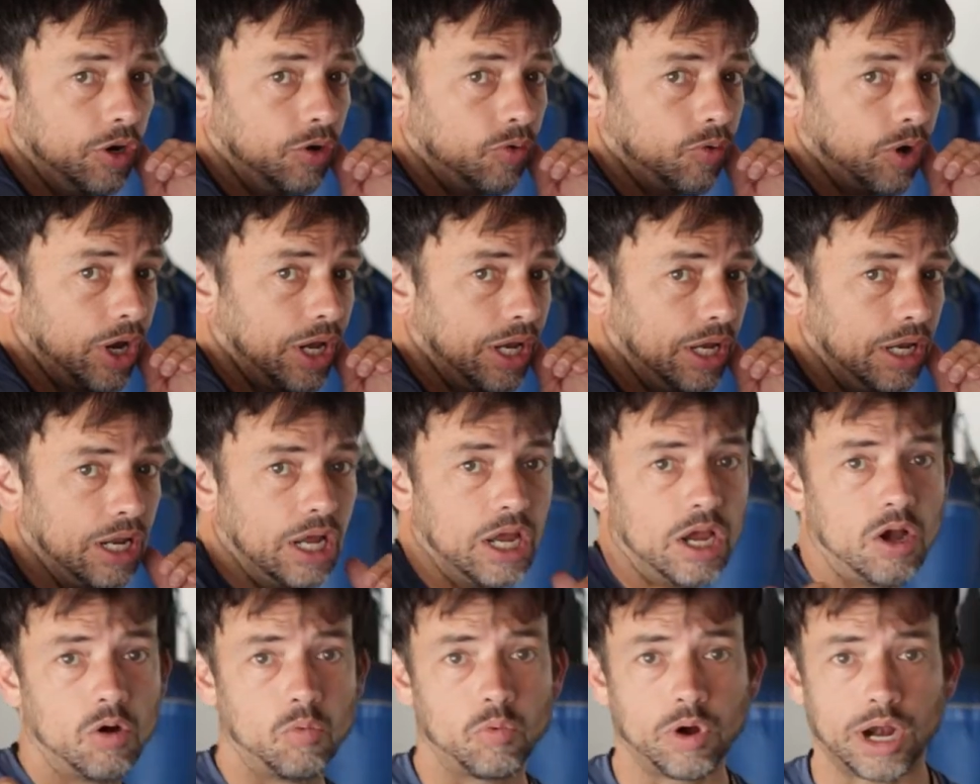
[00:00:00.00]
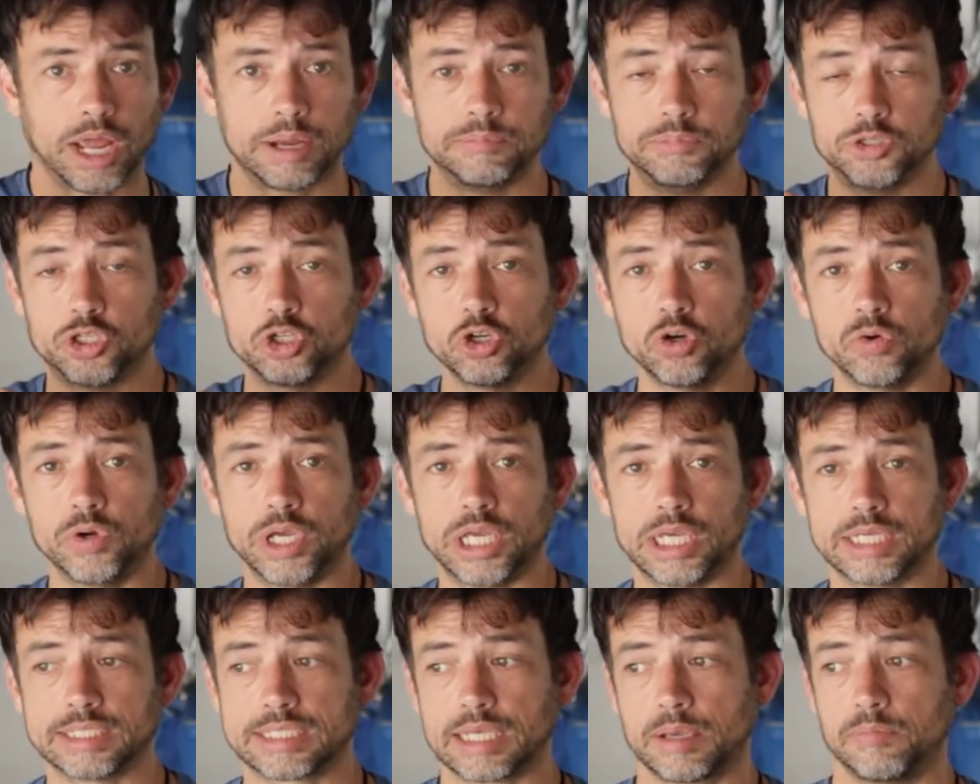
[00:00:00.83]
right? What I'm
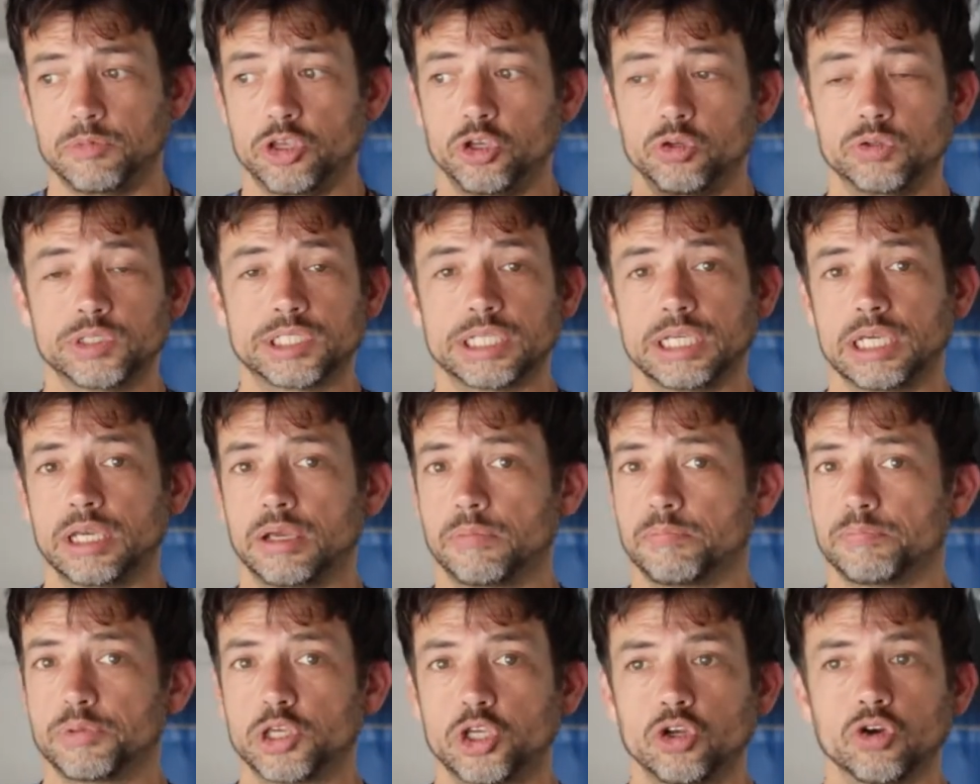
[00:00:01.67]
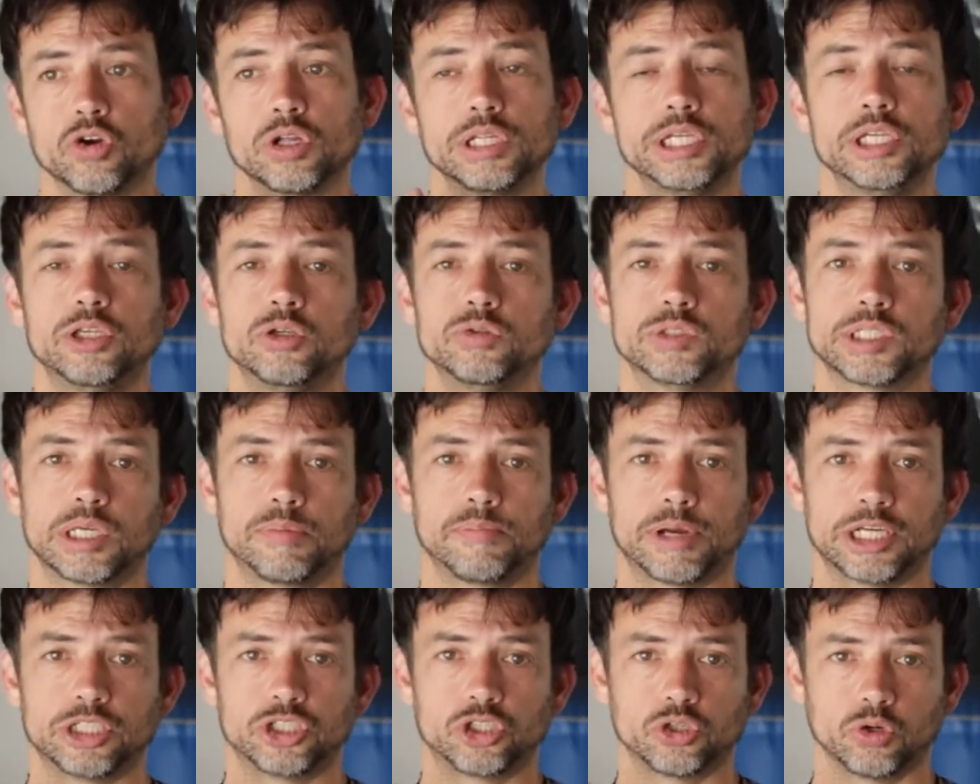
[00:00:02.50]
doing is I'm purely using
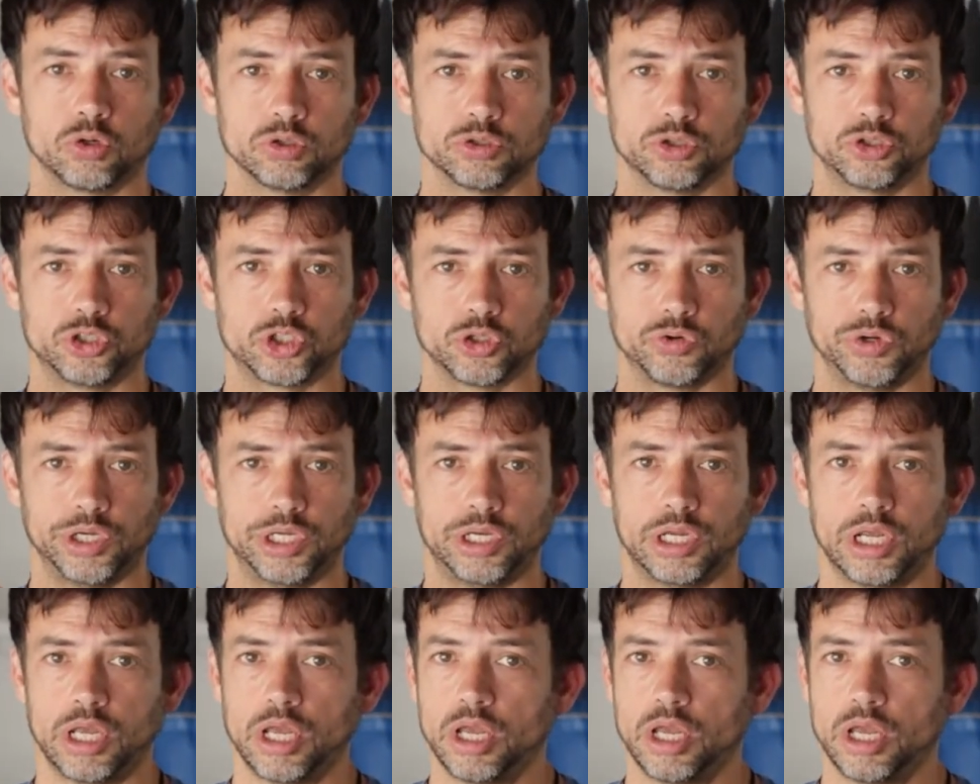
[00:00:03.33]
my shoulder joint.